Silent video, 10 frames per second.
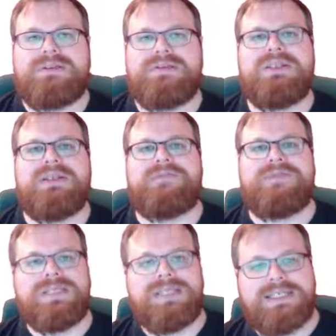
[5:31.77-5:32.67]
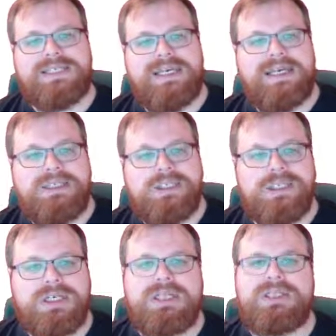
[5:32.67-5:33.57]
You need a physics
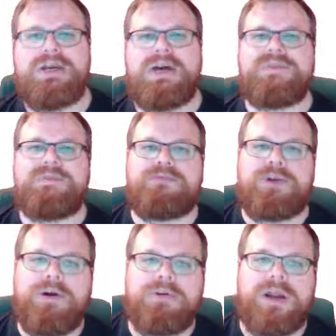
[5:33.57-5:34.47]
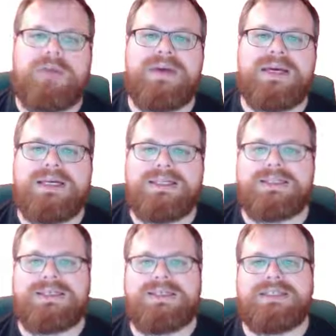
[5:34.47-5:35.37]
engine, you have to program
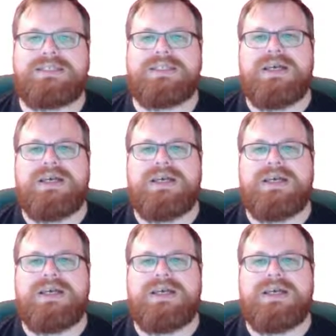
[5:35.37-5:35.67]
it, and